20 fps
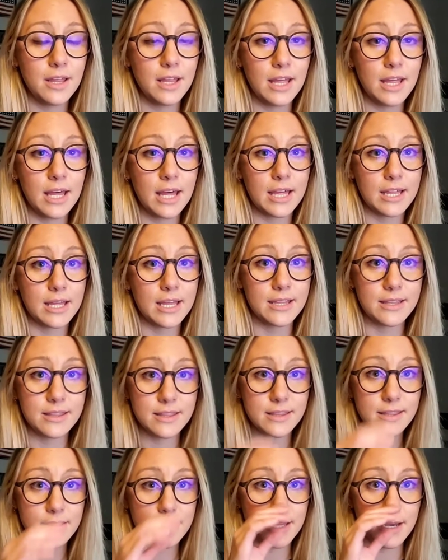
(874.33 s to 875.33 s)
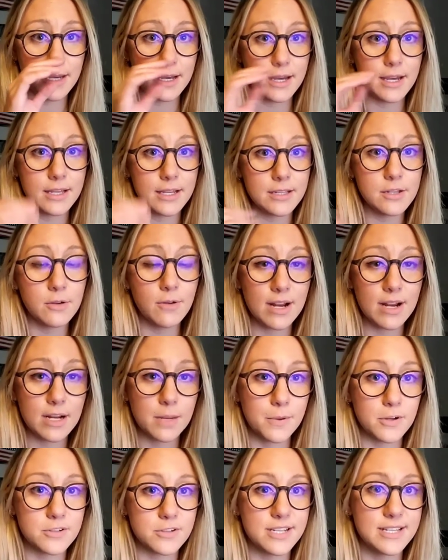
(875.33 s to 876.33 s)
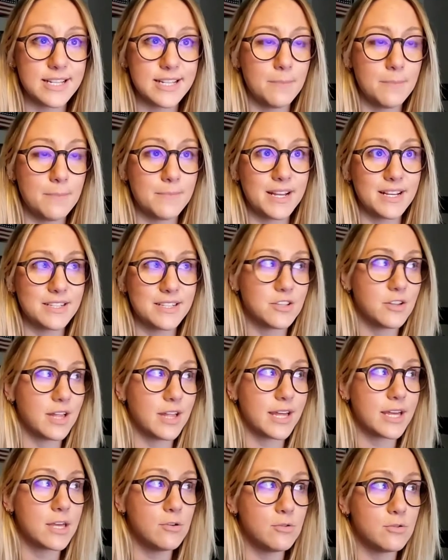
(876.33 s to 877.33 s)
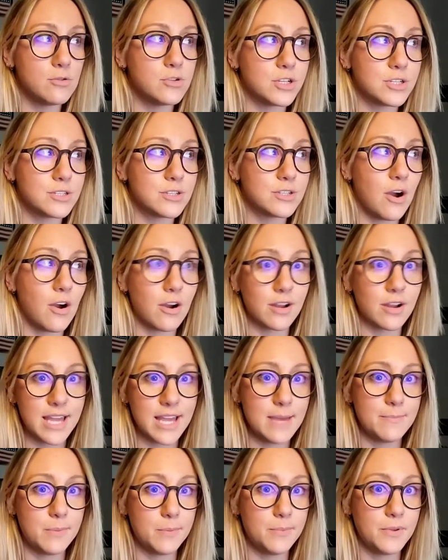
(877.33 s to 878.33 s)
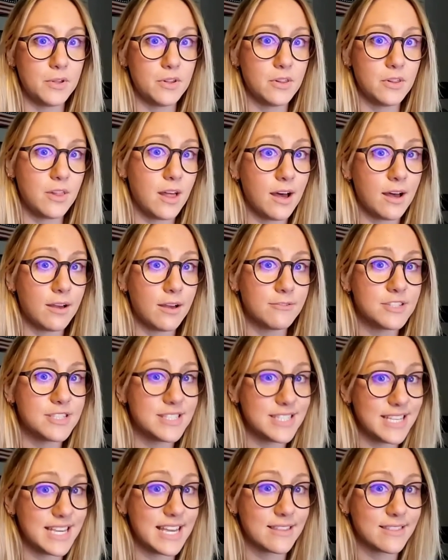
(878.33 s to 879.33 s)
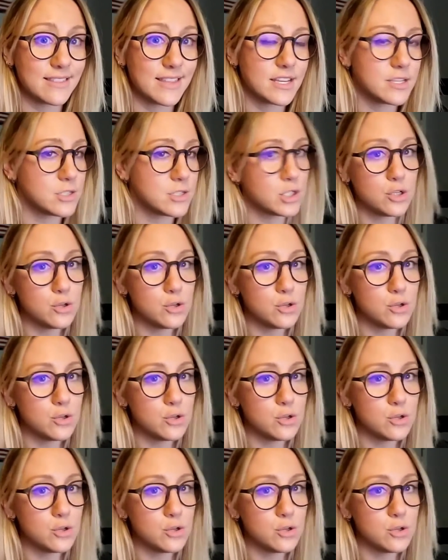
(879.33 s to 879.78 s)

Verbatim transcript: uh, the neurotic person down because they're like, you just aren't capable of seeing this.